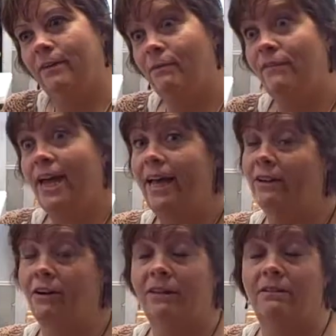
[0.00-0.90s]
we've had
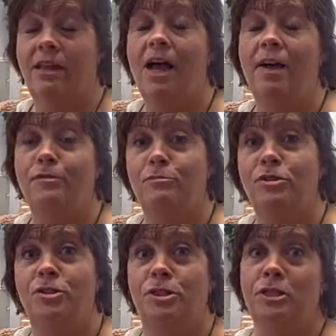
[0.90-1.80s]
all our lives. We
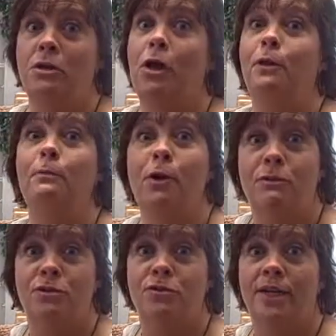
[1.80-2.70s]
just didn't call it
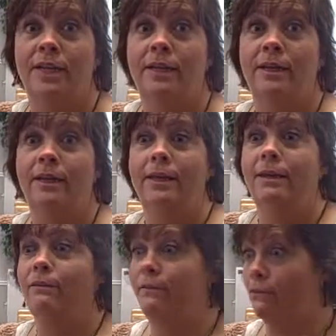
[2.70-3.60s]
poetry.
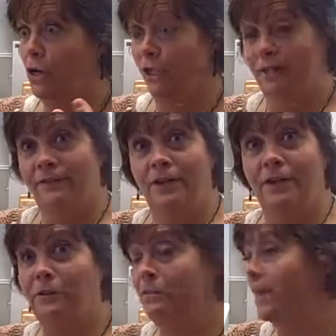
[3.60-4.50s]
We've called it
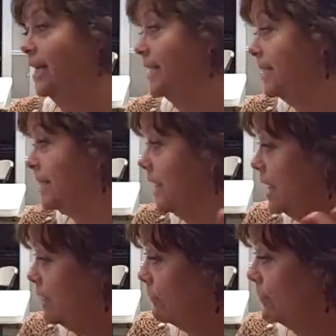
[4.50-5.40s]
finger plays.
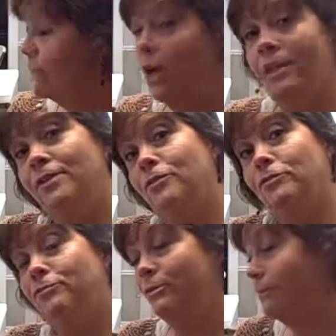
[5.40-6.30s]
We've called it
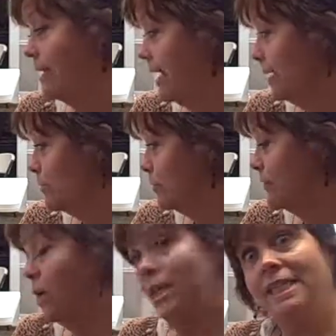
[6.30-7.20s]
nursery rhymes. We've
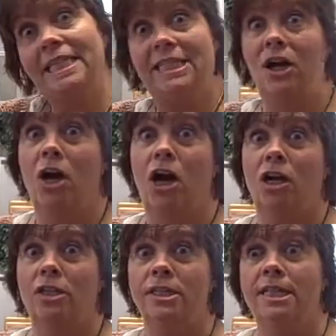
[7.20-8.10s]
called it
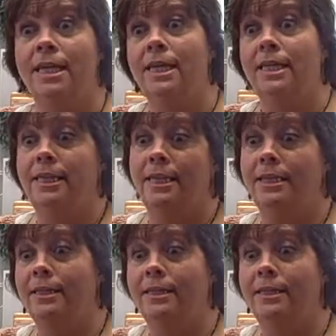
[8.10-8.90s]
songs, that